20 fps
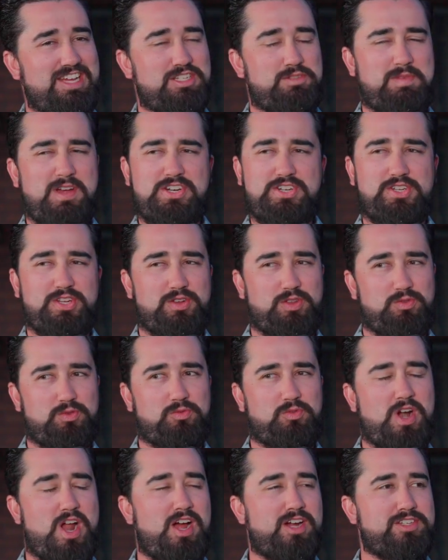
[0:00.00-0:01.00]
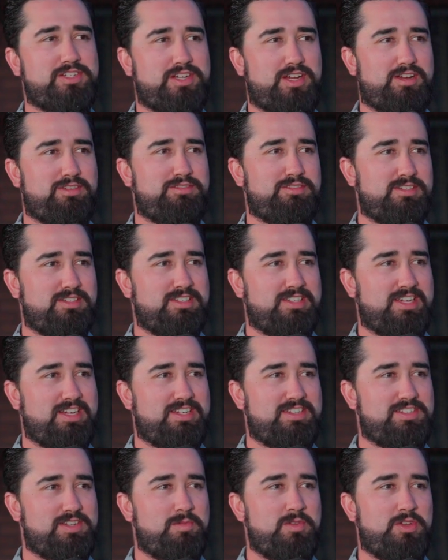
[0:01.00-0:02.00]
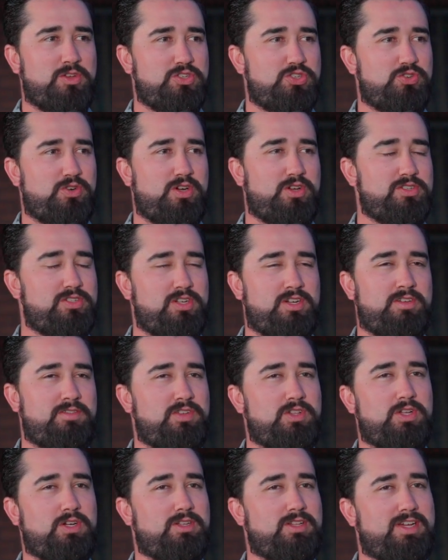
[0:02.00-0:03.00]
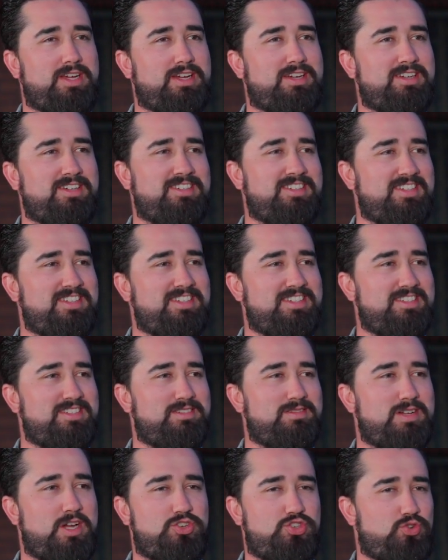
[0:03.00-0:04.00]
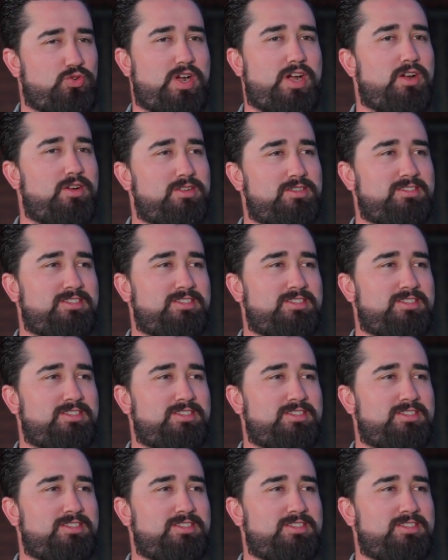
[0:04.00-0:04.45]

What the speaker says: Especially with rock stuff. Like some of those trails don't even look like a trail.